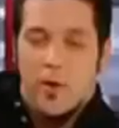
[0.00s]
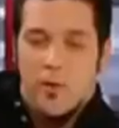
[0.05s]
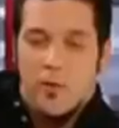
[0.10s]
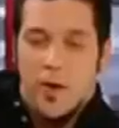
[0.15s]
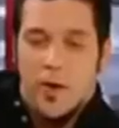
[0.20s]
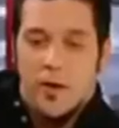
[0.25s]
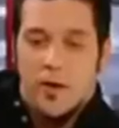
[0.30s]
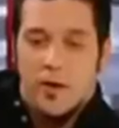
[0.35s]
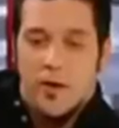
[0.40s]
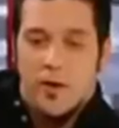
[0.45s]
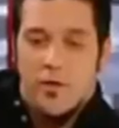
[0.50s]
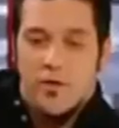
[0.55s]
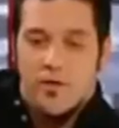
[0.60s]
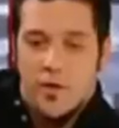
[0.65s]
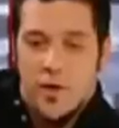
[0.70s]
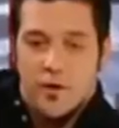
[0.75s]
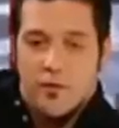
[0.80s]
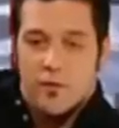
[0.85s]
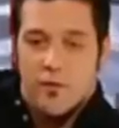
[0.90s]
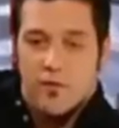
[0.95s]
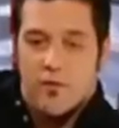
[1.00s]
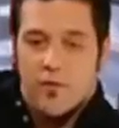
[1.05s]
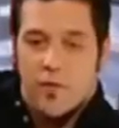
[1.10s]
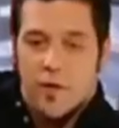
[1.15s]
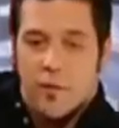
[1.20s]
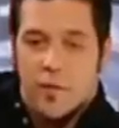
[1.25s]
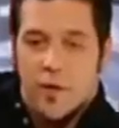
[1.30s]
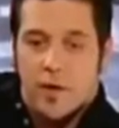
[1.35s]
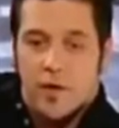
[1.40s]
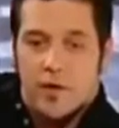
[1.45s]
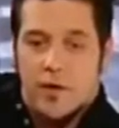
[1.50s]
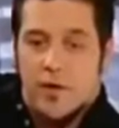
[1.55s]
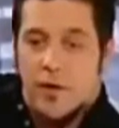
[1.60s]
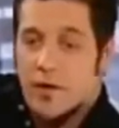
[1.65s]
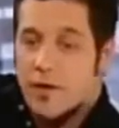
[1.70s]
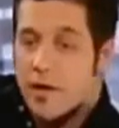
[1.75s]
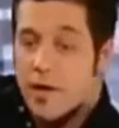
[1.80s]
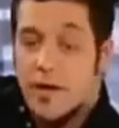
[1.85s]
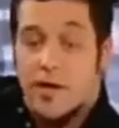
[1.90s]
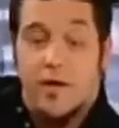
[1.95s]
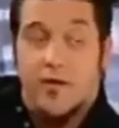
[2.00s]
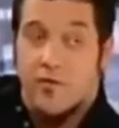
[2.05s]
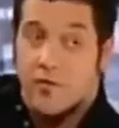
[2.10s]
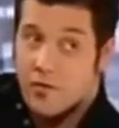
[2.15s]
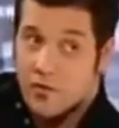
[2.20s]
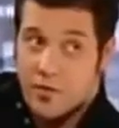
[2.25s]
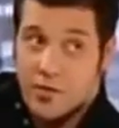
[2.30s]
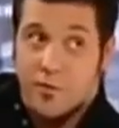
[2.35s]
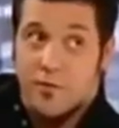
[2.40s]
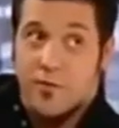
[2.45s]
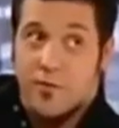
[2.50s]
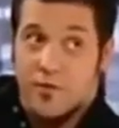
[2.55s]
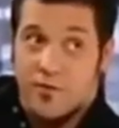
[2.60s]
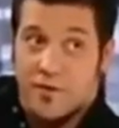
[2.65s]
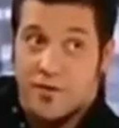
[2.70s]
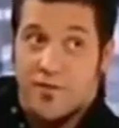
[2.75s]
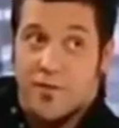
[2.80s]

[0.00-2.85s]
Bill O'Reilly as thoughtful, fair-minded, and kind as he seems on